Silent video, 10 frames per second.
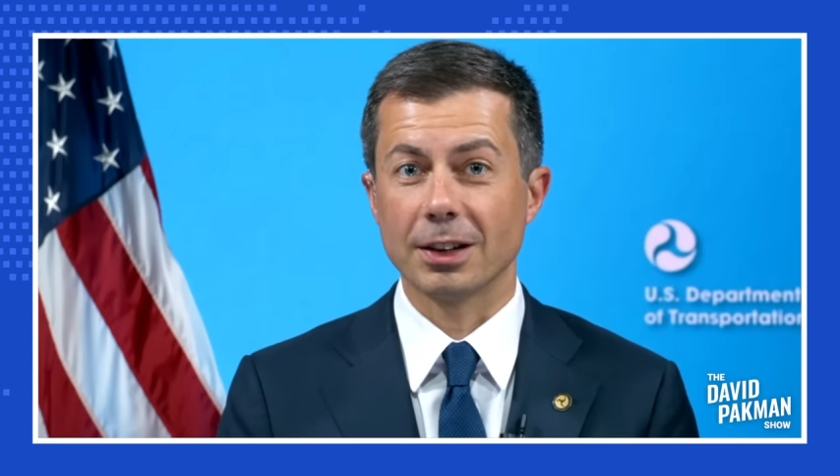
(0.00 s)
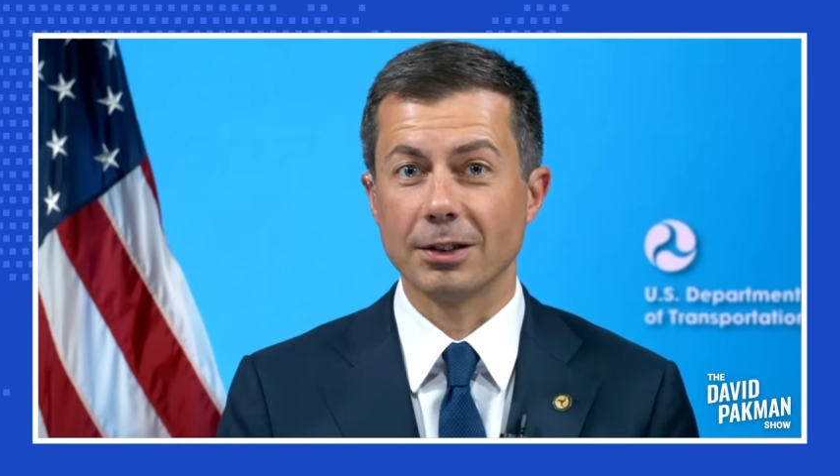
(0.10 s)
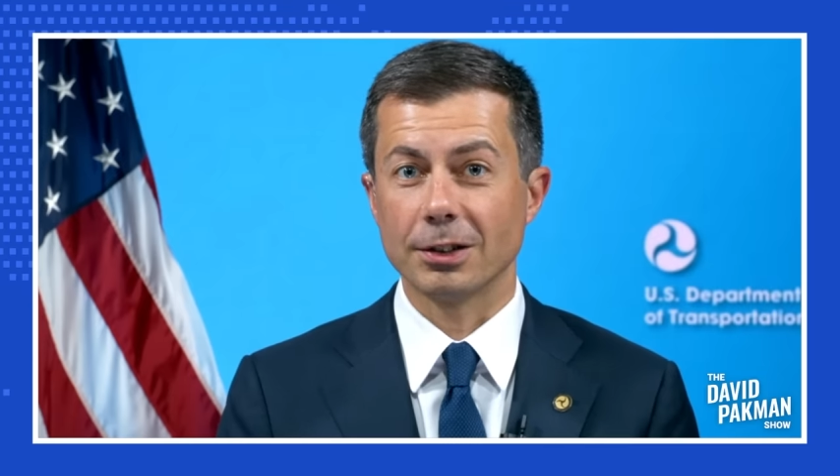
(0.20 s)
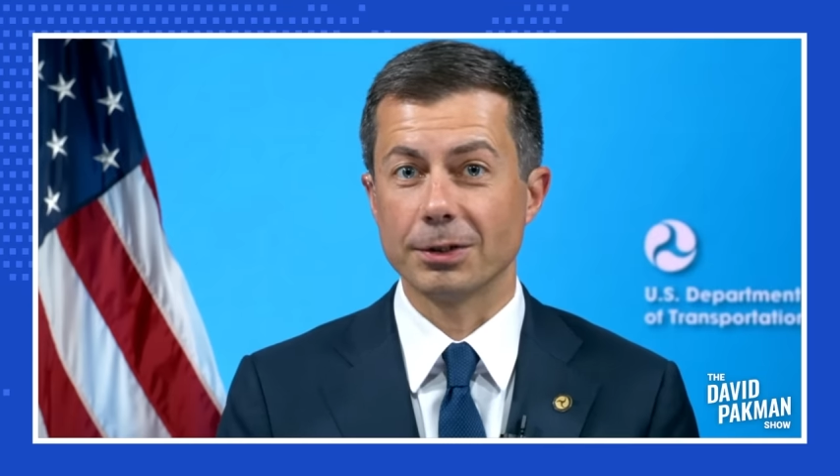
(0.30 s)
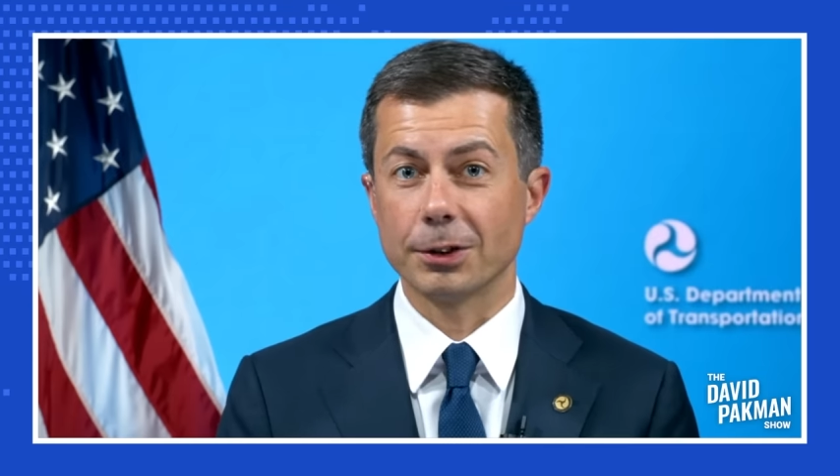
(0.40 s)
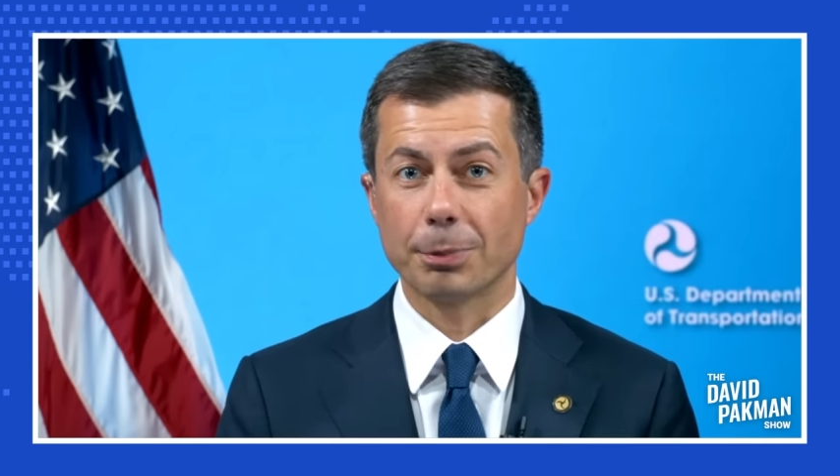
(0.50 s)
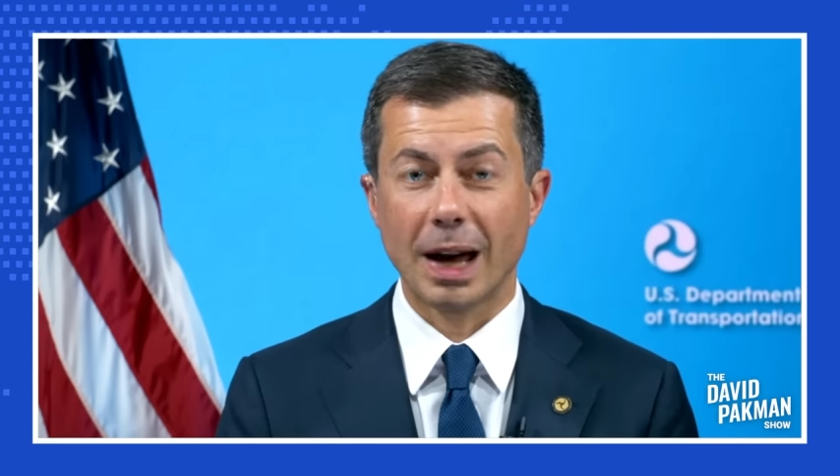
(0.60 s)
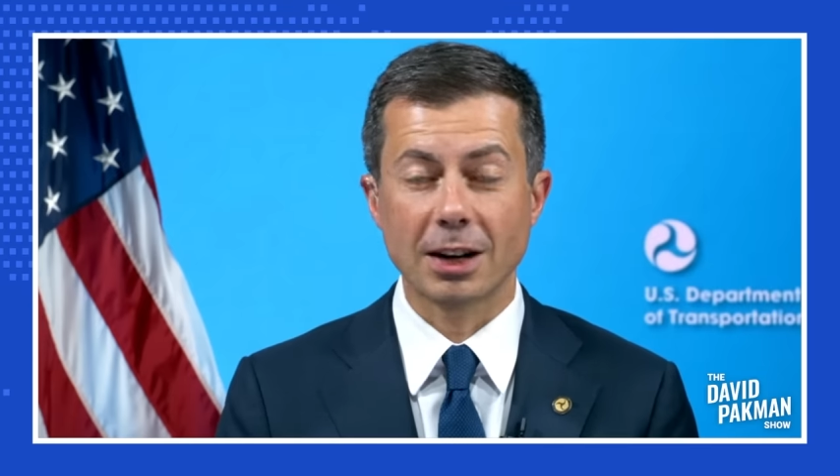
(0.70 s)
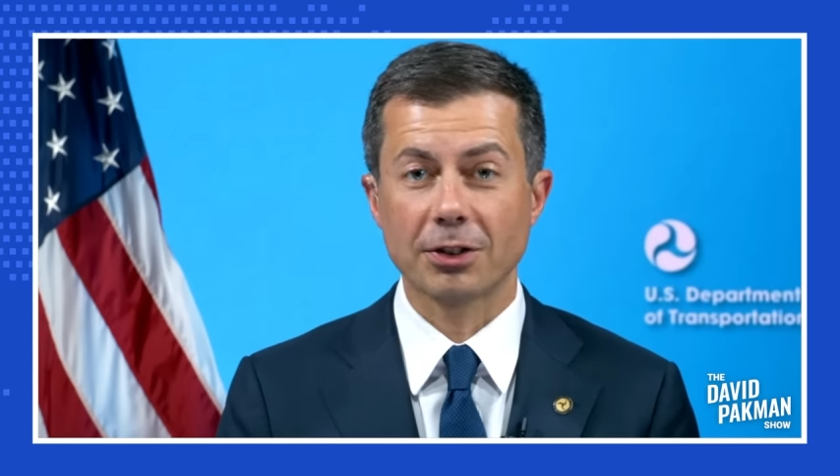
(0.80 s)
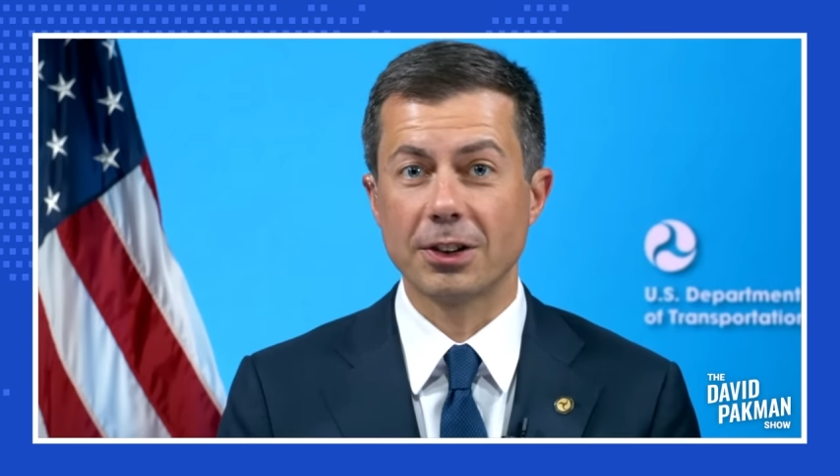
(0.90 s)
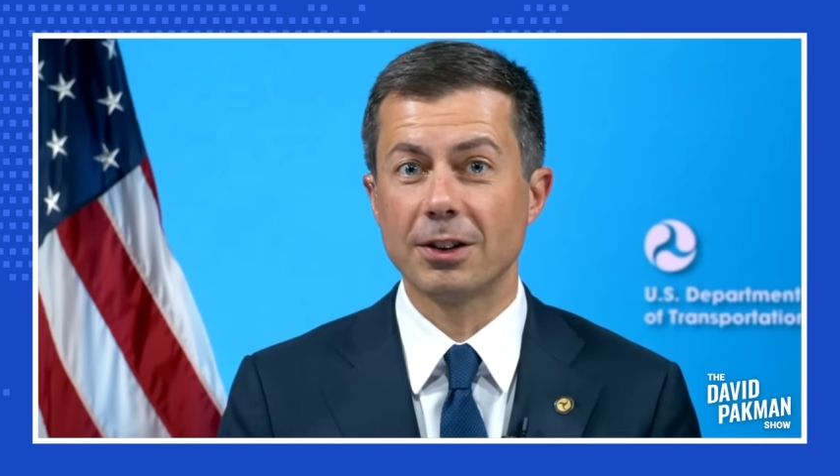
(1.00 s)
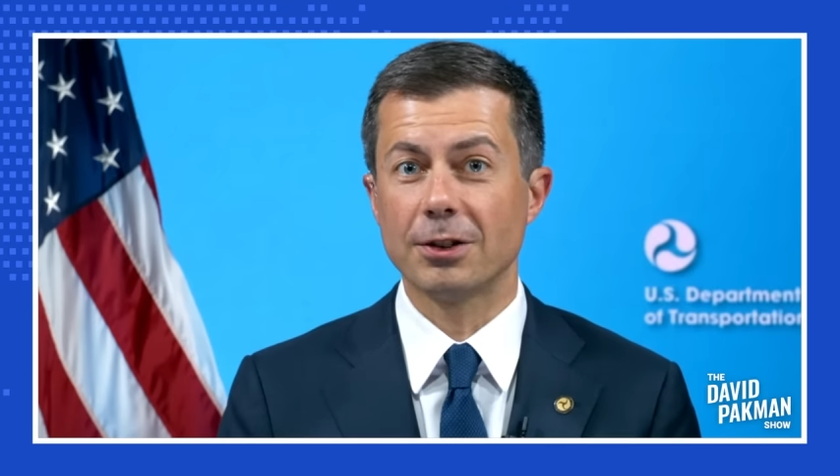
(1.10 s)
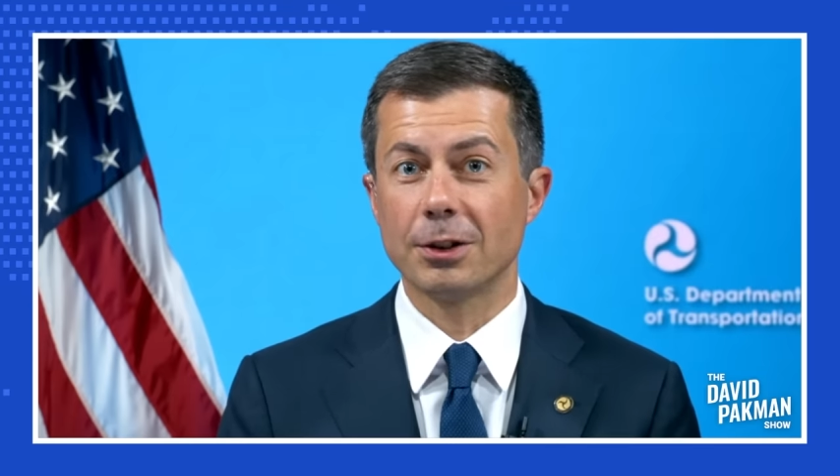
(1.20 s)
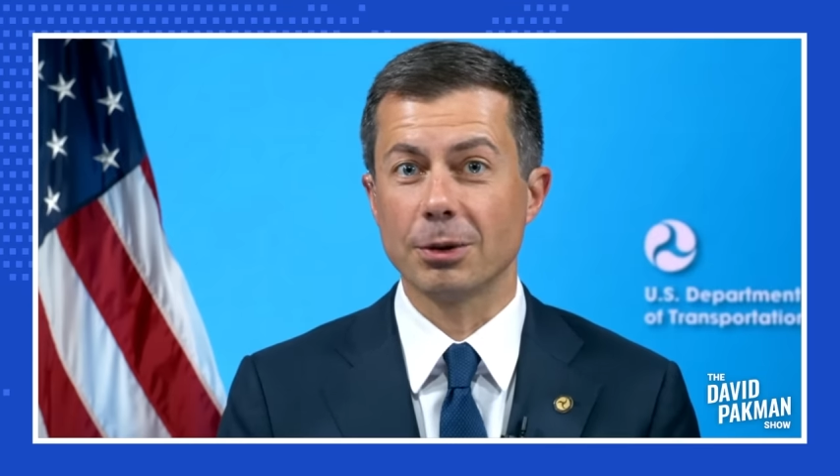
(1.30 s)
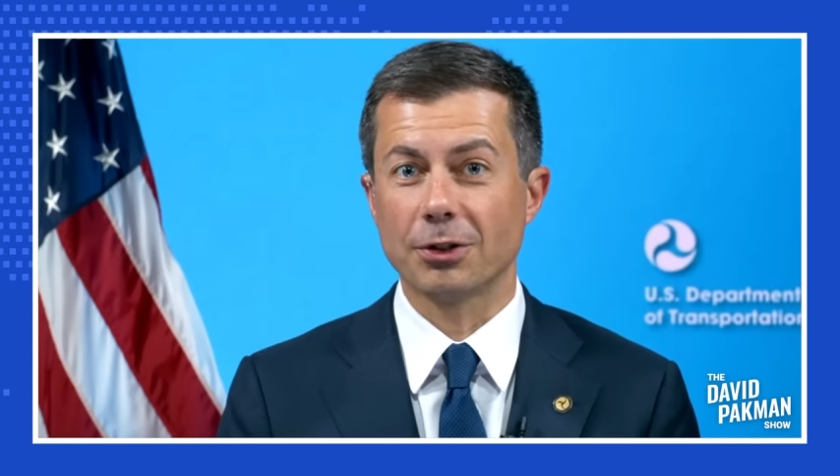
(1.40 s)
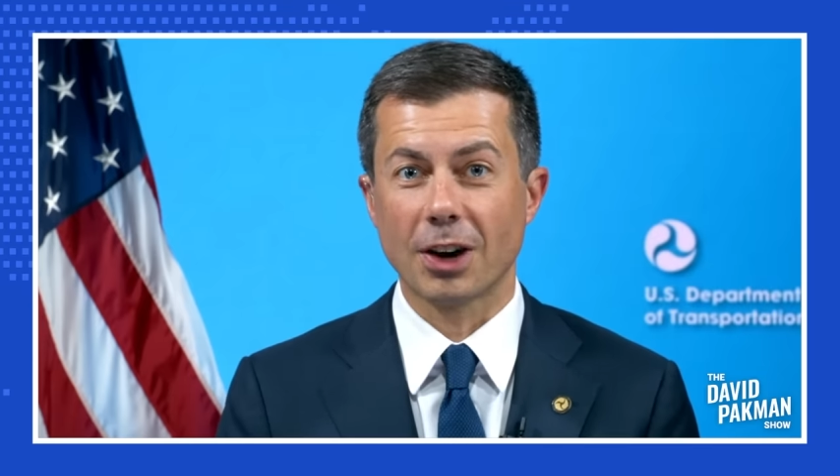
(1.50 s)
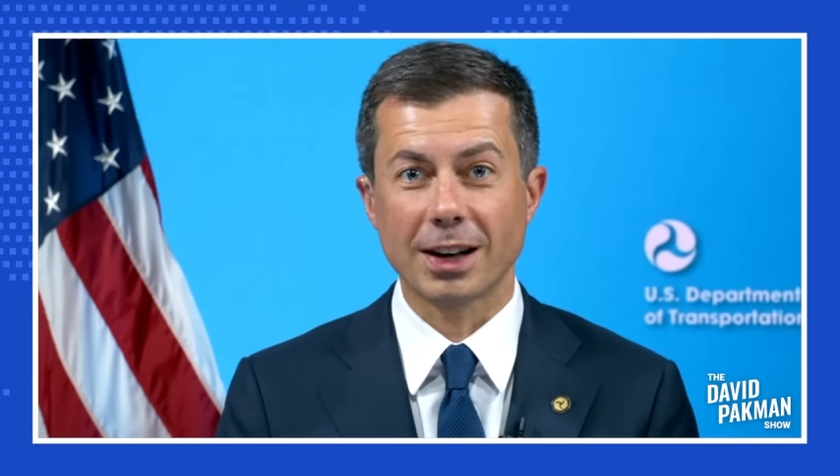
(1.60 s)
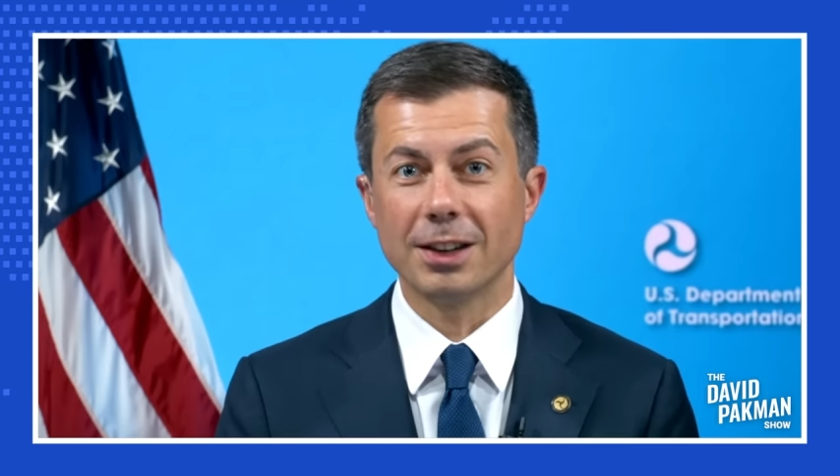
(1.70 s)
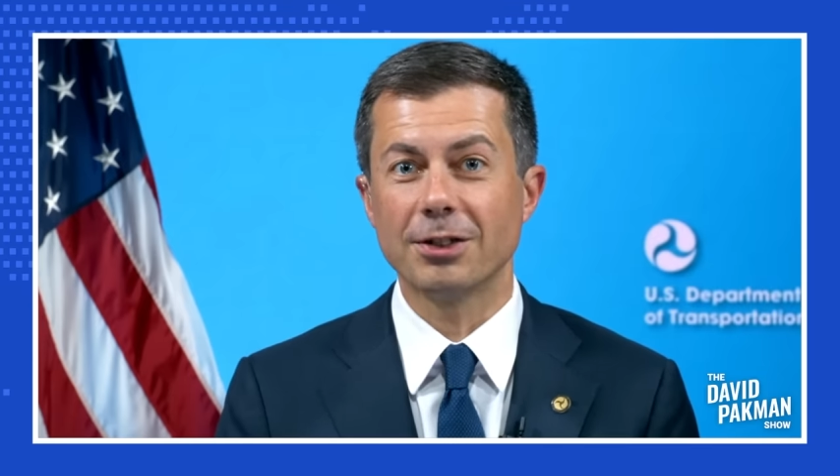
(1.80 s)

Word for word: is if a Spanish citizen or a Chinese